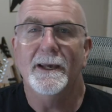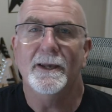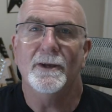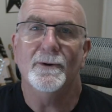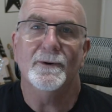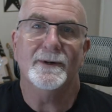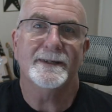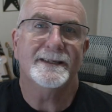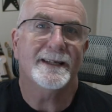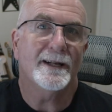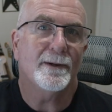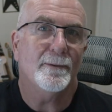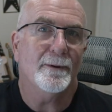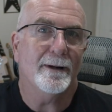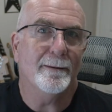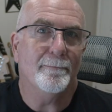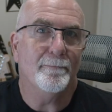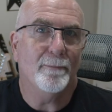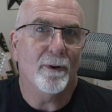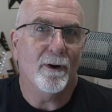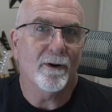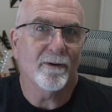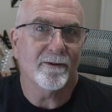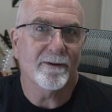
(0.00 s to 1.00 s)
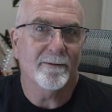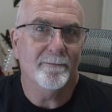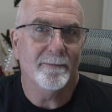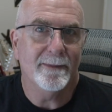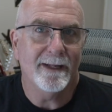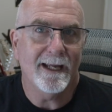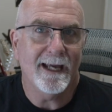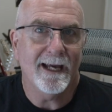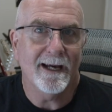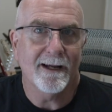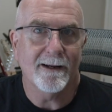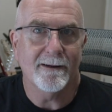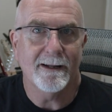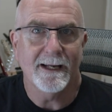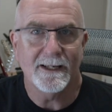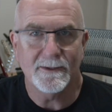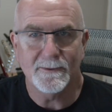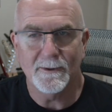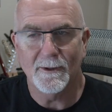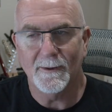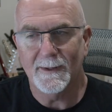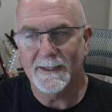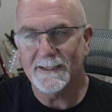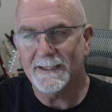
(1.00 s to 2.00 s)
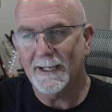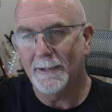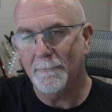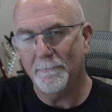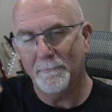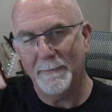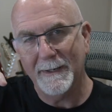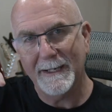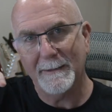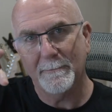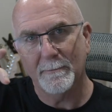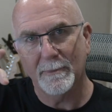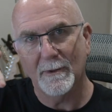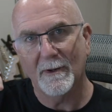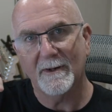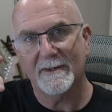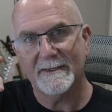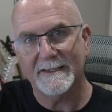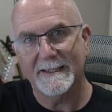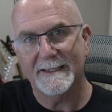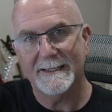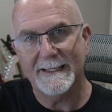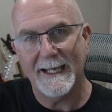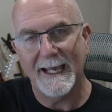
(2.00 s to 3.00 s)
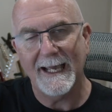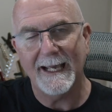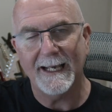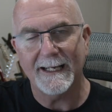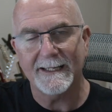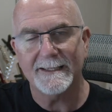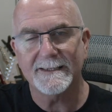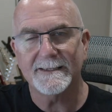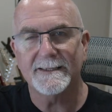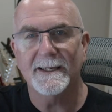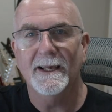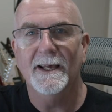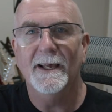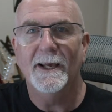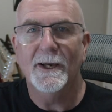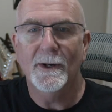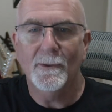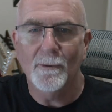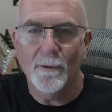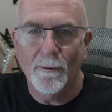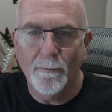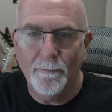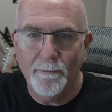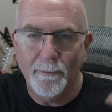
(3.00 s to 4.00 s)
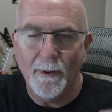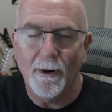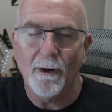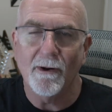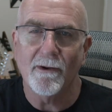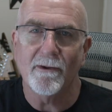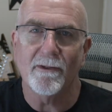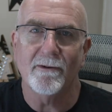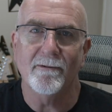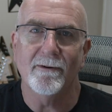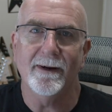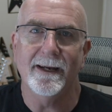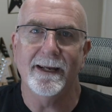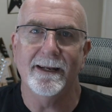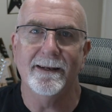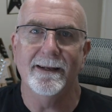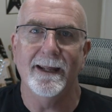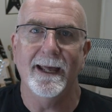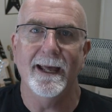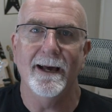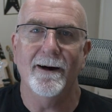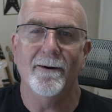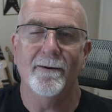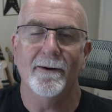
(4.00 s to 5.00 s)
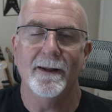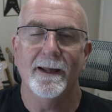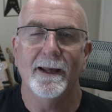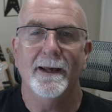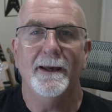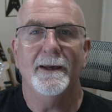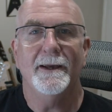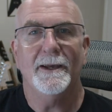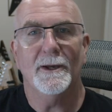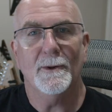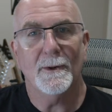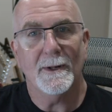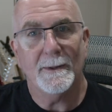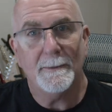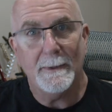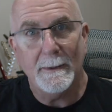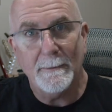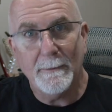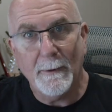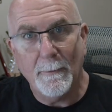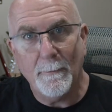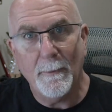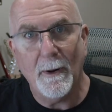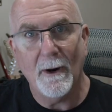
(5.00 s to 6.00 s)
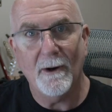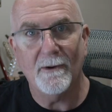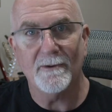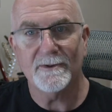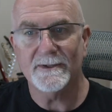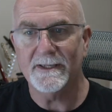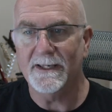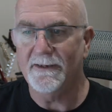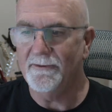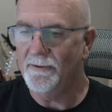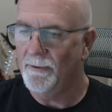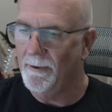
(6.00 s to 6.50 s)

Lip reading: You also don't want to bog them down. As we always say, big blocks of text will bog the read down. You want it to be propulsive.